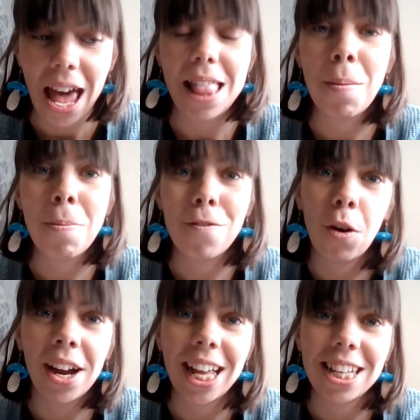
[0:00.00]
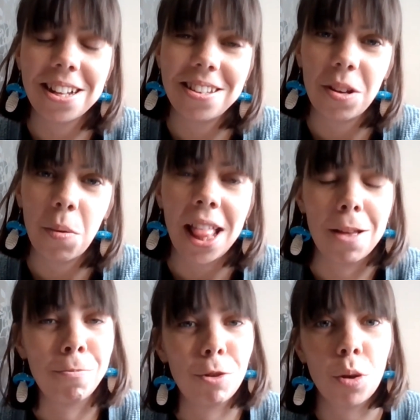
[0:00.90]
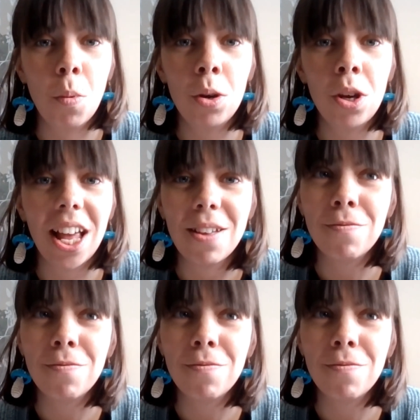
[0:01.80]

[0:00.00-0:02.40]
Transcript: and then before I get a chance to wear them, someone